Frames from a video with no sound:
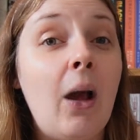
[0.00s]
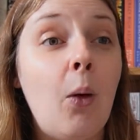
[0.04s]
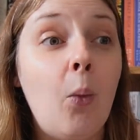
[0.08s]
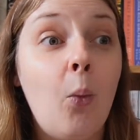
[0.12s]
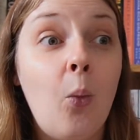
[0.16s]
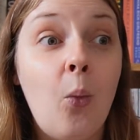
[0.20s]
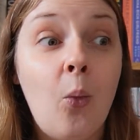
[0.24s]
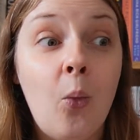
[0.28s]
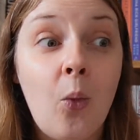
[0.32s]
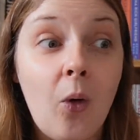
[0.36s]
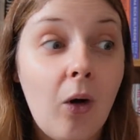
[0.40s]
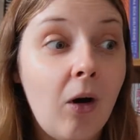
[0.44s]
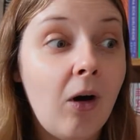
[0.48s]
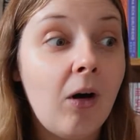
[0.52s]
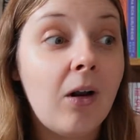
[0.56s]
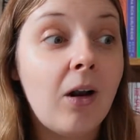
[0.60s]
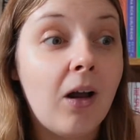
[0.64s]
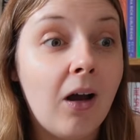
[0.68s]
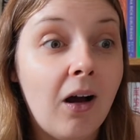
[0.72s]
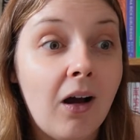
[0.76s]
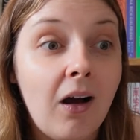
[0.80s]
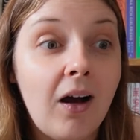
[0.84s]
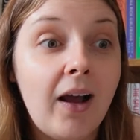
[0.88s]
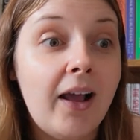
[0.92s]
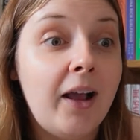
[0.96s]
what
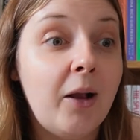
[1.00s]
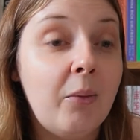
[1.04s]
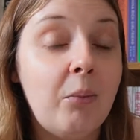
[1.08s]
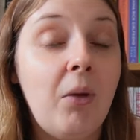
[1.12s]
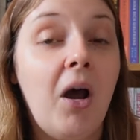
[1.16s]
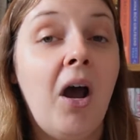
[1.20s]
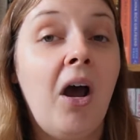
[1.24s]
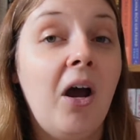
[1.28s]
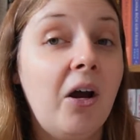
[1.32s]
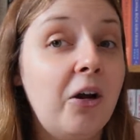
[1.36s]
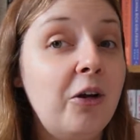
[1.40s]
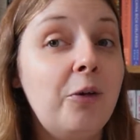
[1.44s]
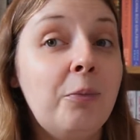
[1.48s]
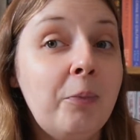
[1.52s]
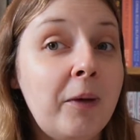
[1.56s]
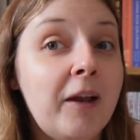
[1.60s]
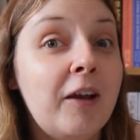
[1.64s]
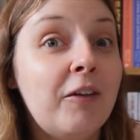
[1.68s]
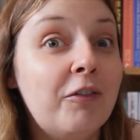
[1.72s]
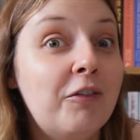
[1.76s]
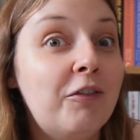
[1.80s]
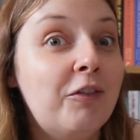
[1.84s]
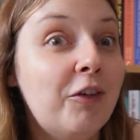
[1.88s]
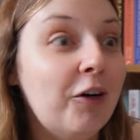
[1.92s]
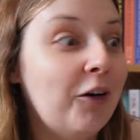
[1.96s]
I am
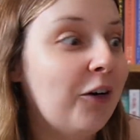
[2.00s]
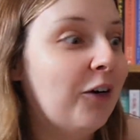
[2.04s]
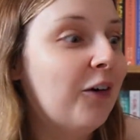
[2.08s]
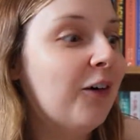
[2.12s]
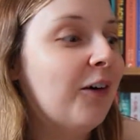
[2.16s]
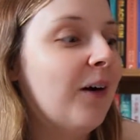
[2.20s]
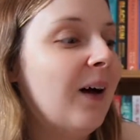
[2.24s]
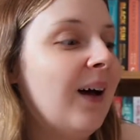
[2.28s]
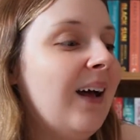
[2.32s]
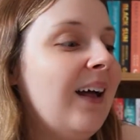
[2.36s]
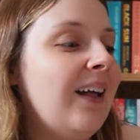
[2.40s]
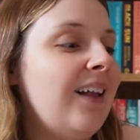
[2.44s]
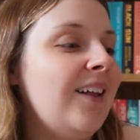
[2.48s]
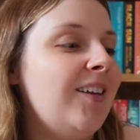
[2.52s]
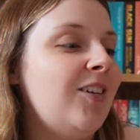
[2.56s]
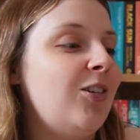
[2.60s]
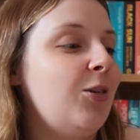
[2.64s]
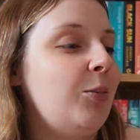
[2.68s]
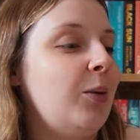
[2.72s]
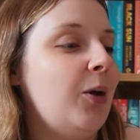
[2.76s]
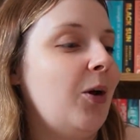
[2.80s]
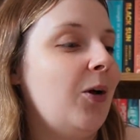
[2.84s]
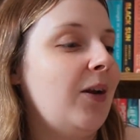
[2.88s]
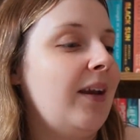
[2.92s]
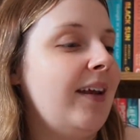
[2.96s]
hoping for, to
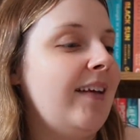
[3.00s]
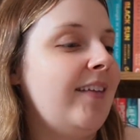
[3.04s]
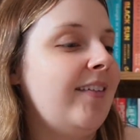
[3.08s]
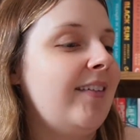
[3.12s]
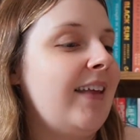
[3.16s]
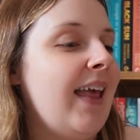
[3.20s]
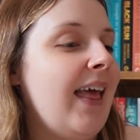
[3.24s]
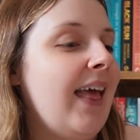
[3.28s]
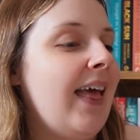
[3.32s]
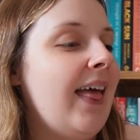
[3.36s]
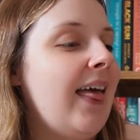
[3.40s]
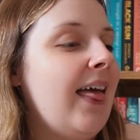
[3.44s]
be honest.